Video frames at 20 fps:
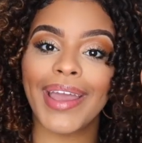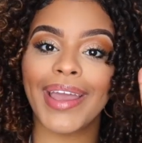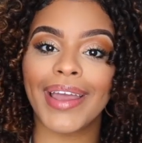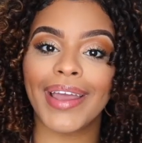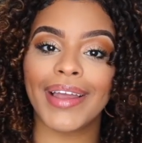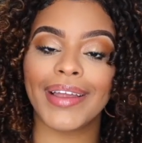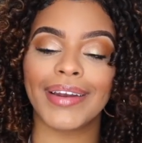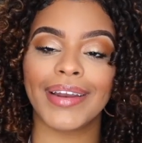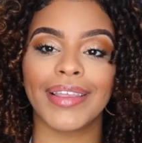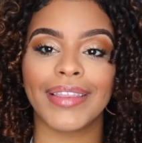
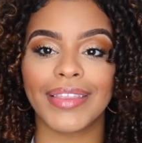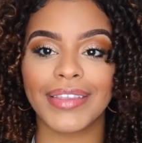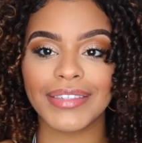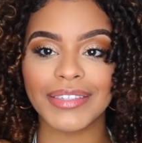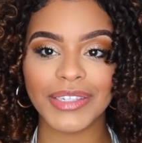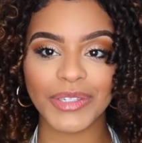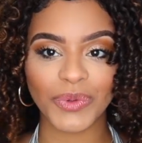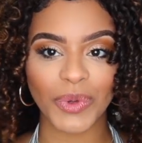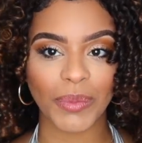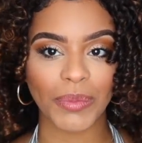and this
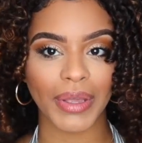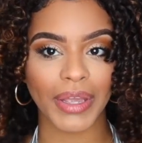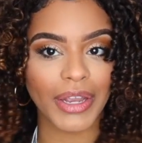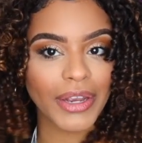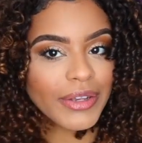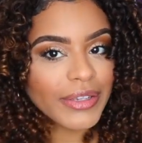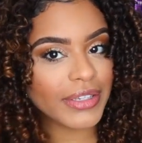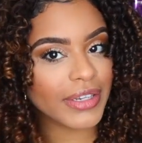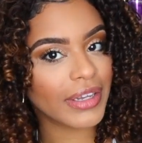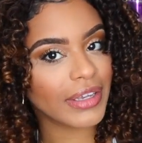is what my
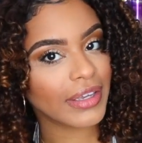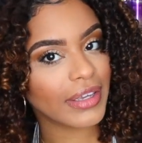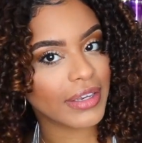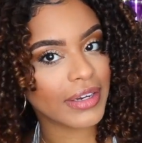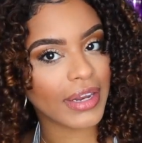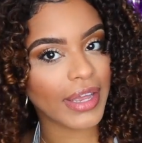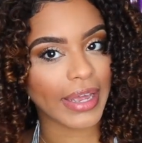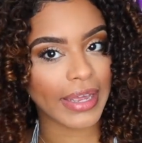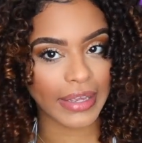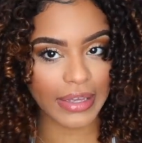hair is
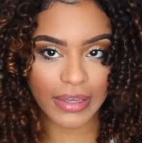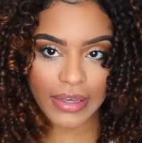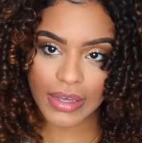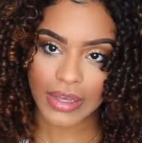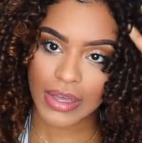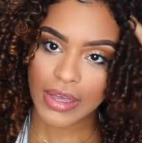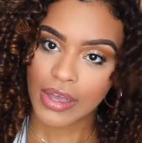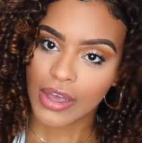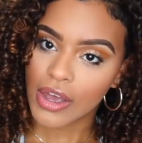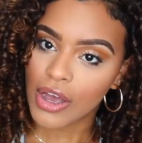looking like.
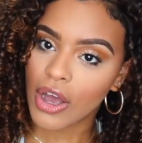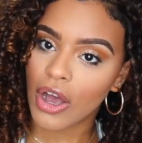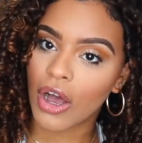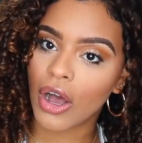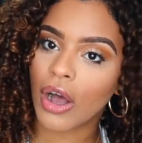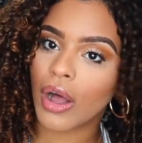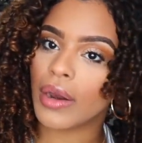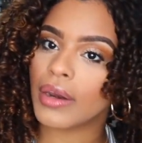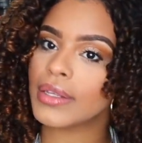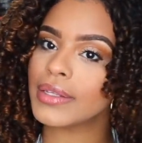
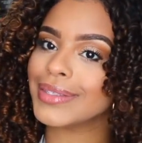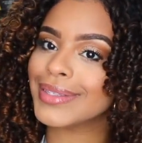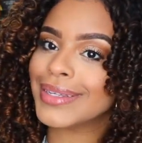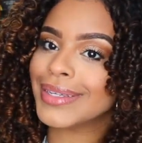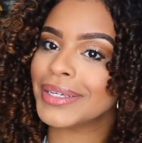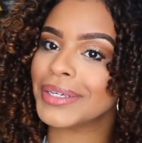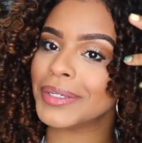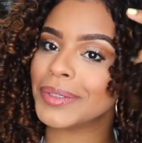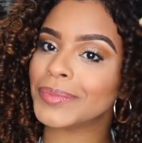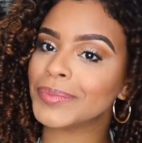
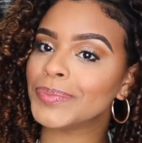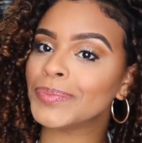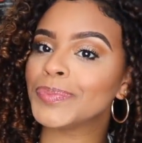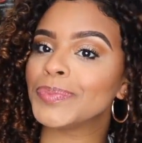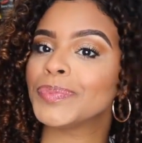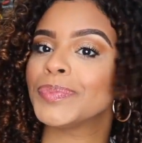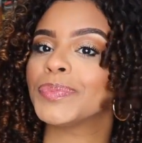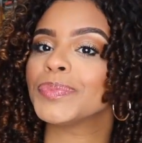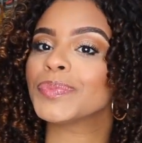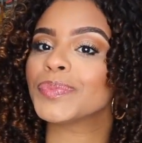Honestly,
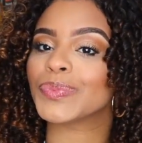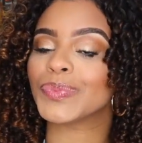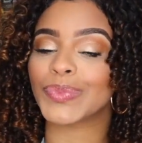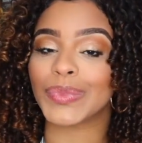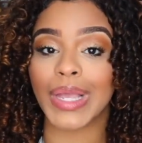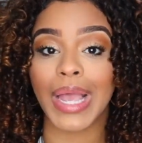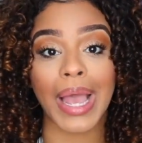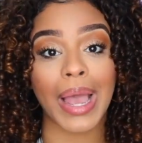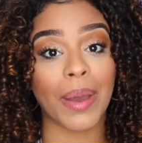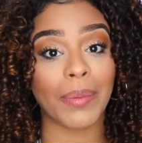
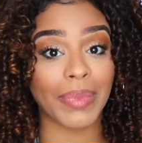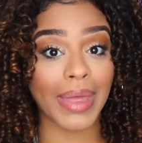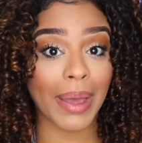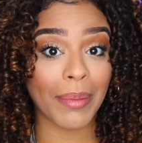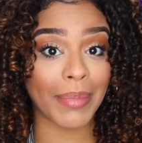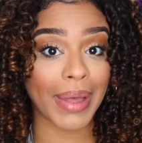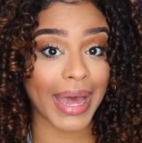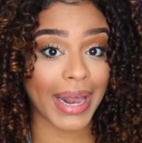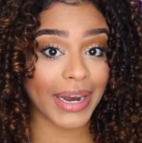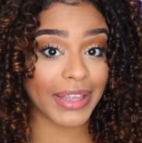I'm not
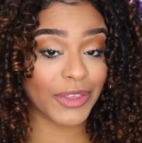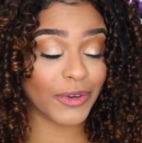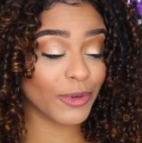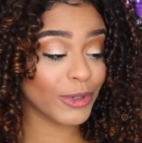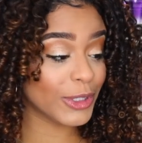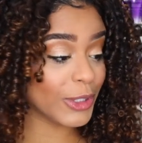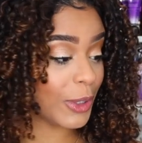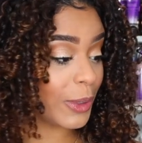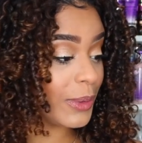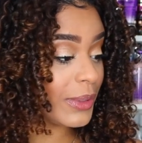mad at the
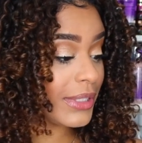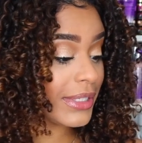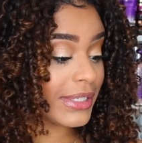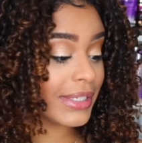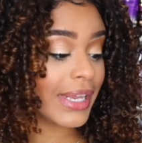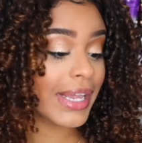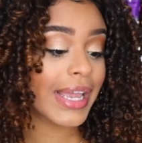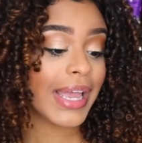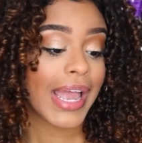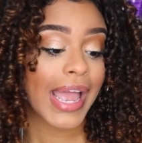results
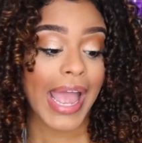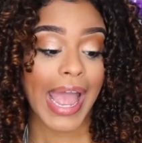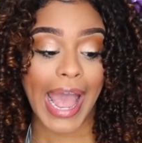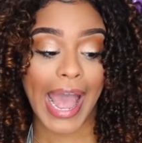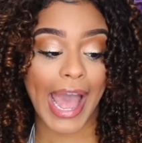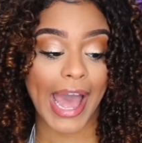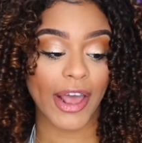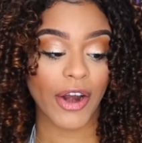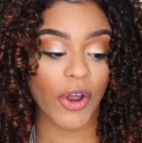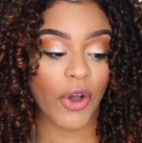
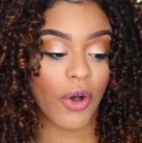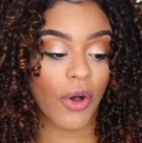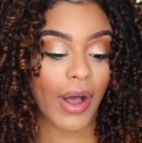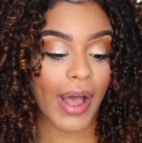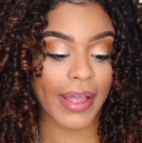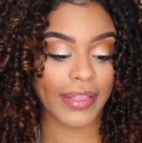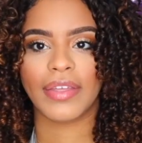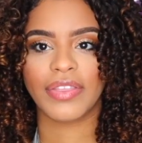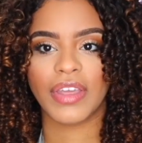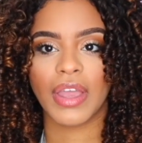at all.
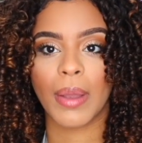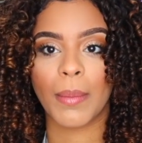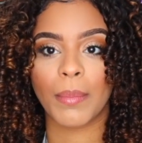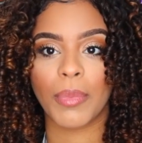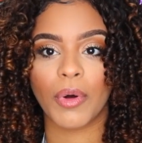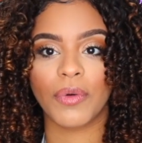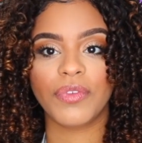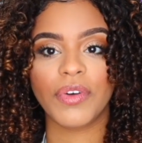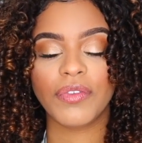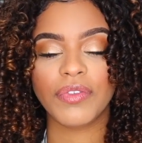I think
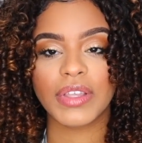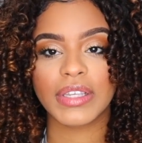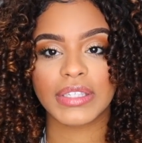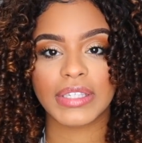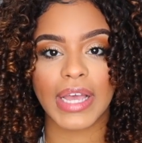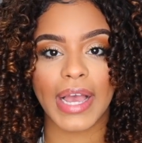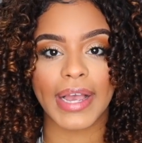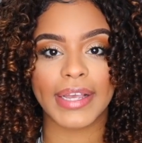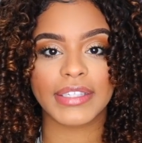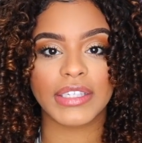both of the
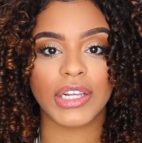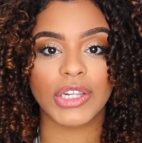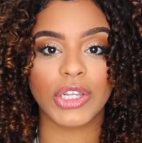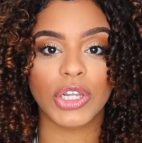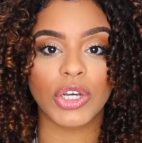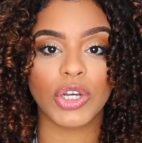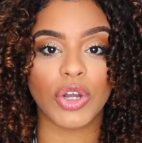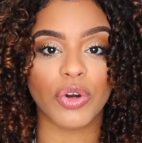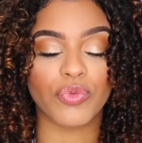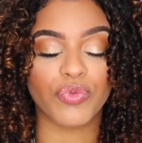sides
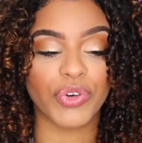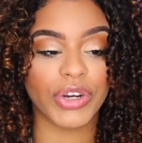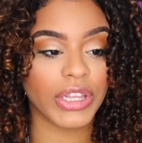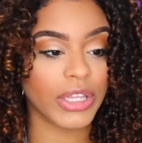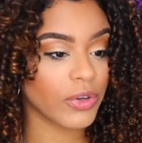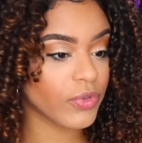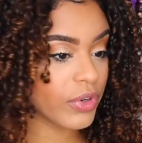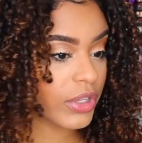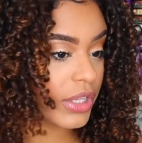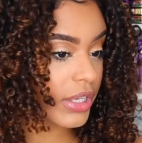look
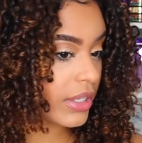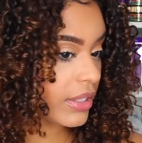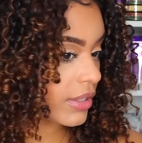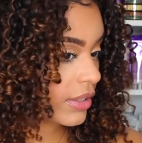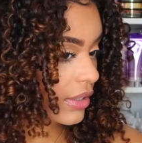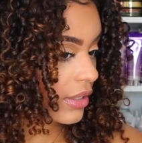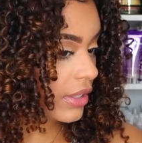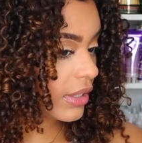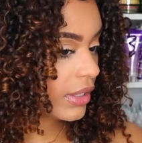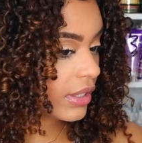really, really
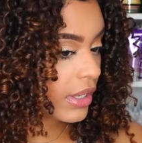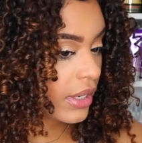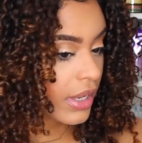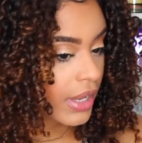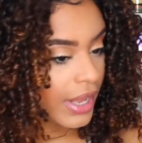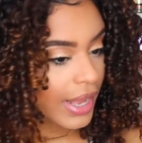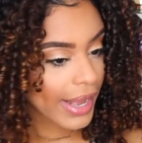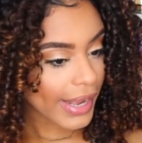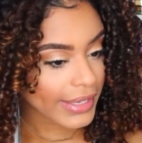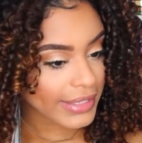good.
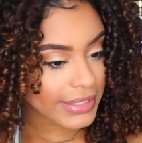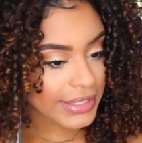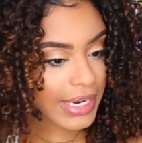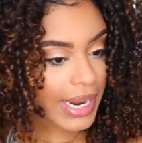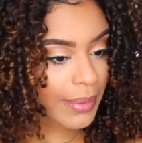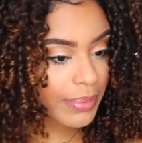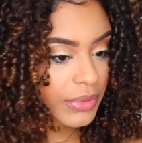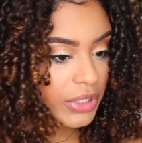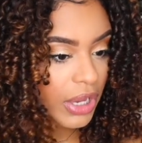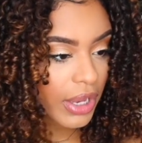I
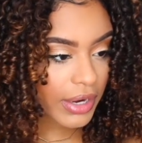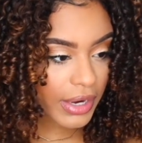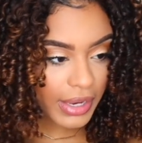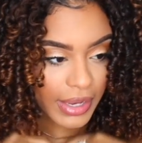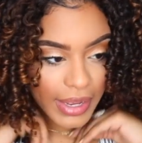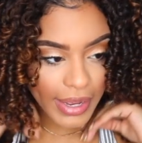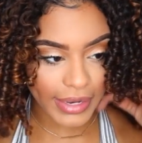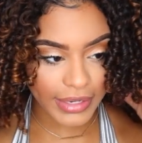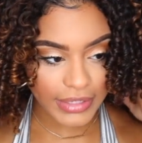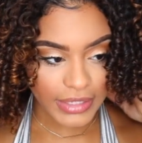slept on
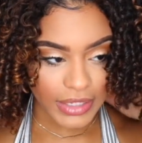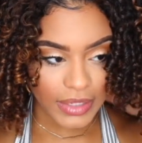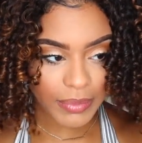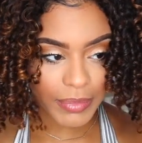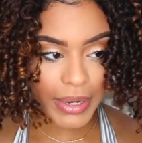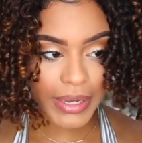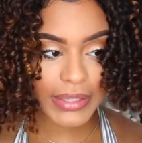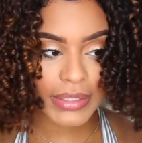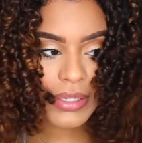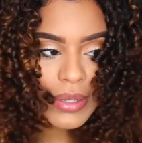it. I did
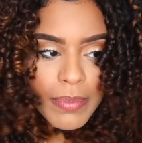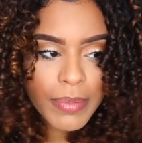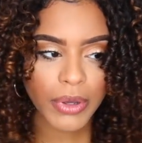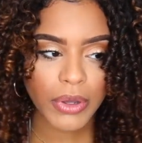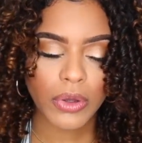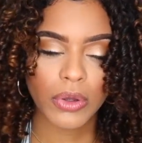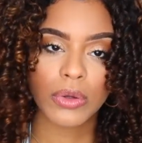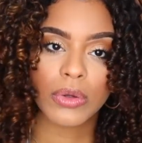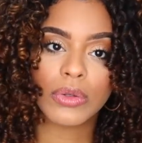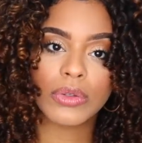my
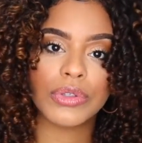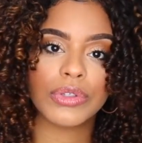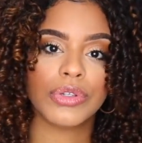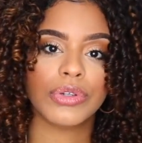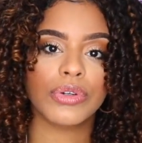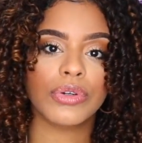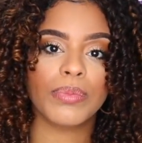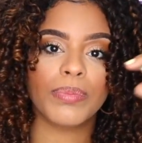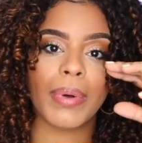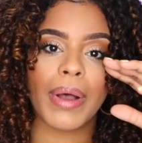typical
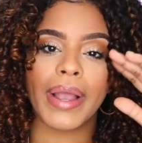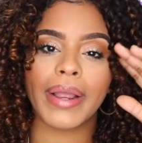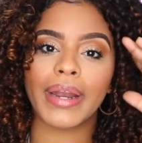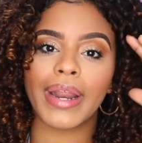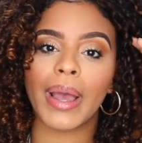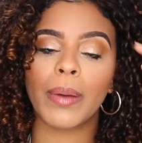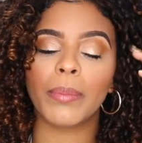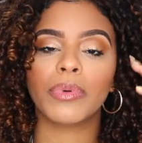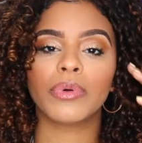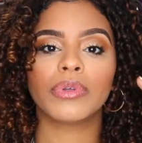2
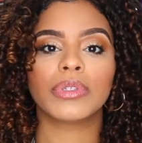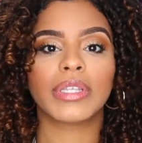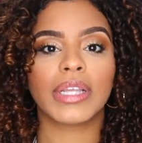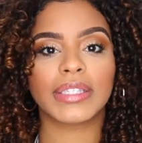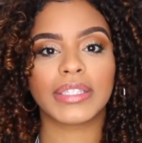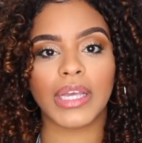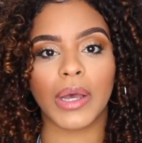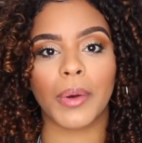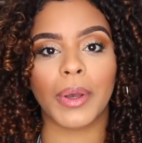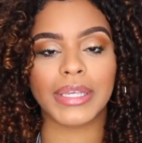pineapples.
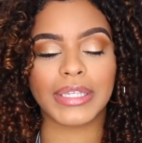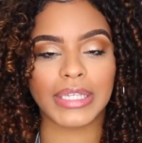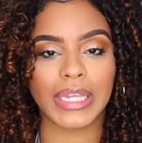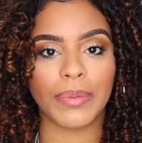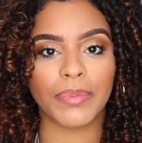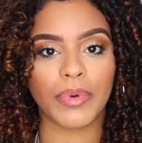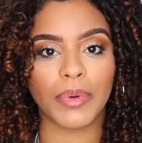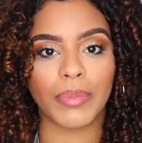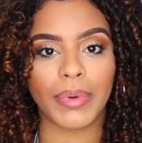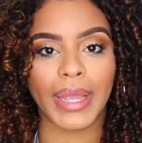That's how I
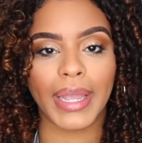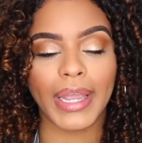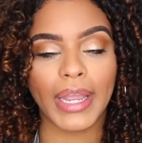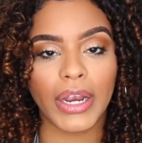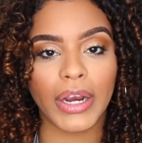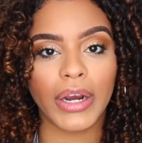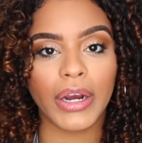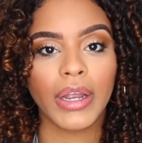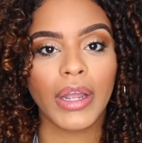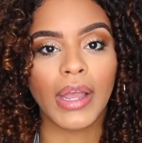sleep with my
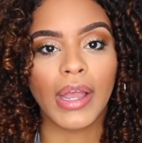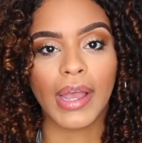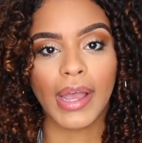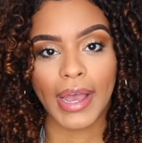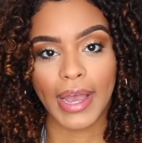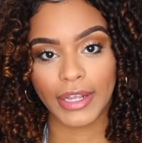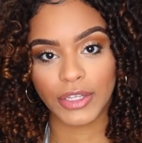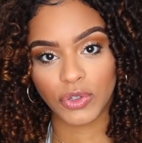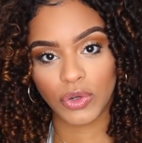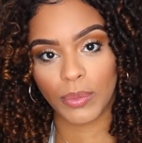hair.
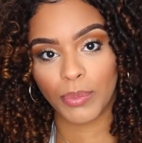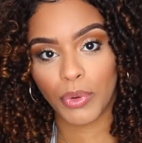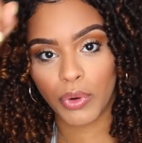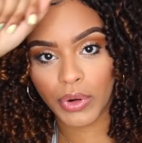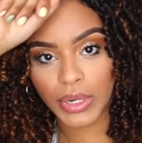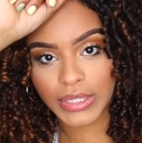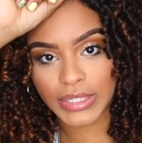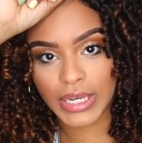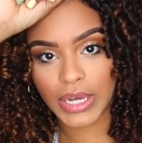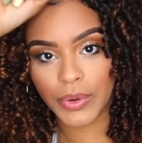I do a
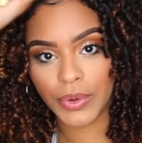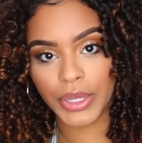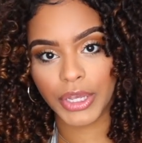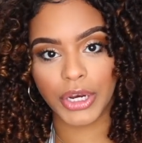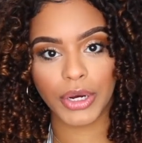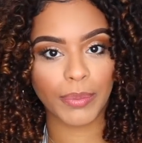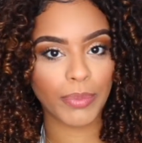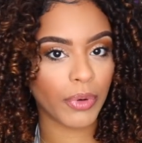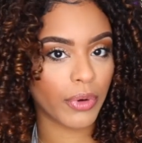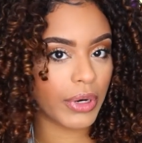ponytail
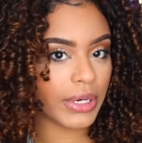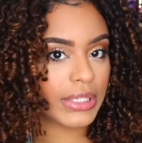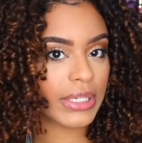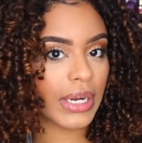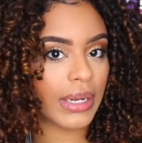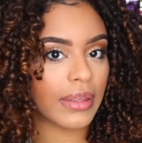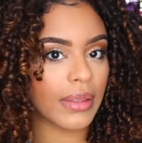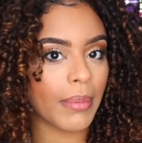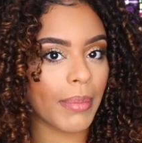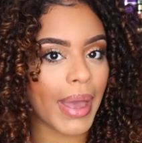here,
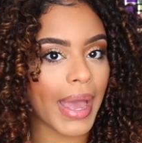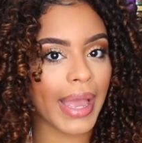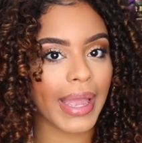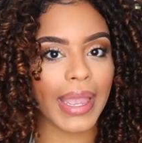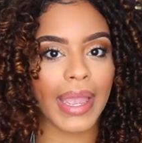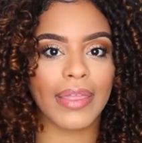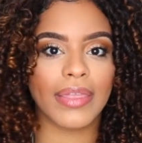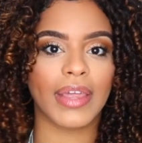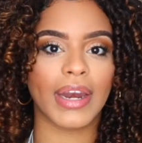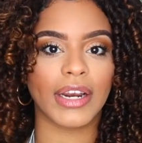ponytail in the back,
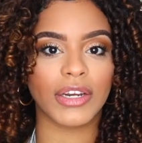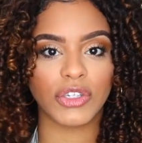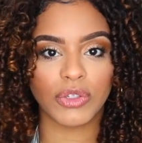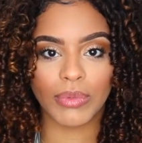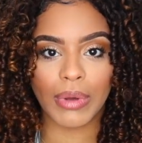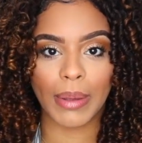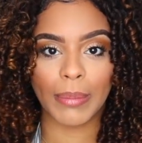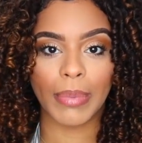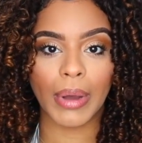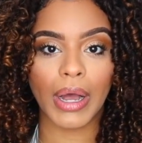and then I do
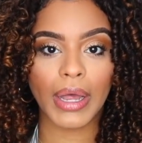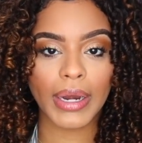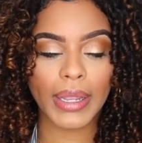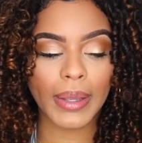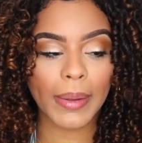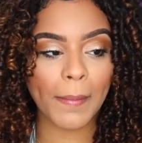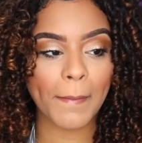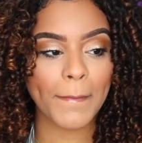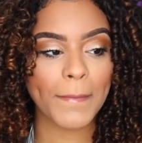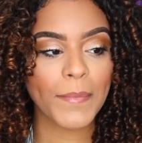my
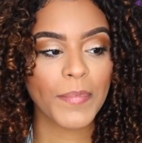bonnet.